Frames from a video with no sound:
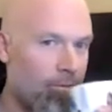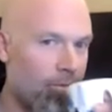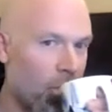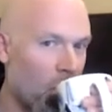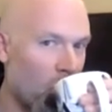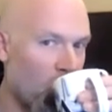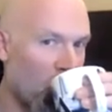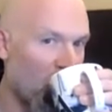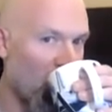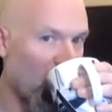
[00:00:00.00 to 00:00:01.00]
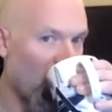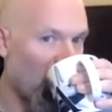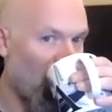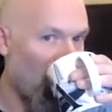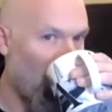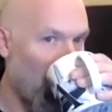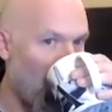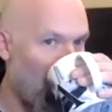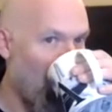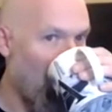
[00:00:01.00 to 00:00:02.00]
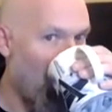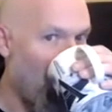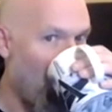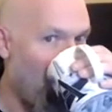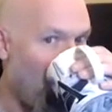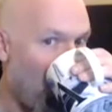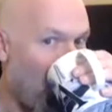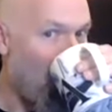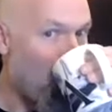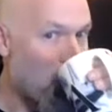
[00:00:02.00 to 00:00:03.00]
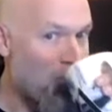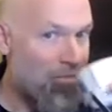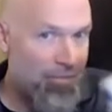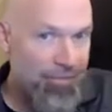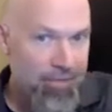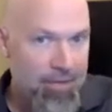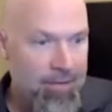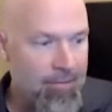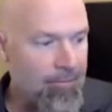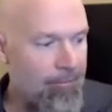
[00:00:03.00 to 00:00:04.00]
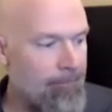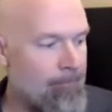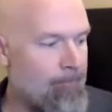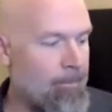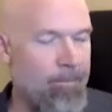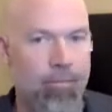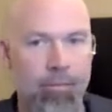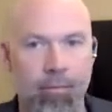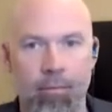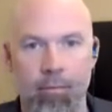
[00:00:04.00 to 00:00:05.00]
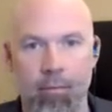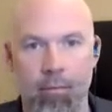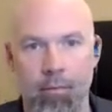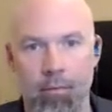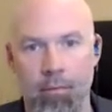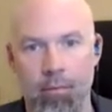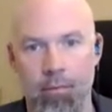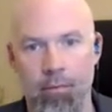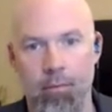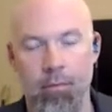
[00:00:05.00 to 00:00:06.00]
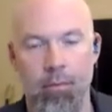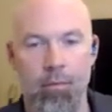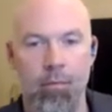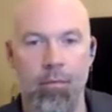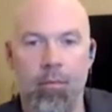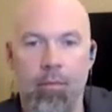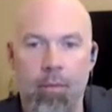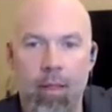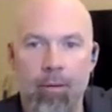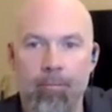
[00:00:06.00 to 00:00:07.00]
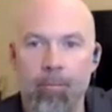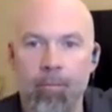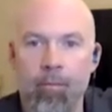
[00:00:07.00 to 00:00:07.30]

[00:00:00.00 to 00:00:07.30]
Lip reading: No words are spoken by the person on screen.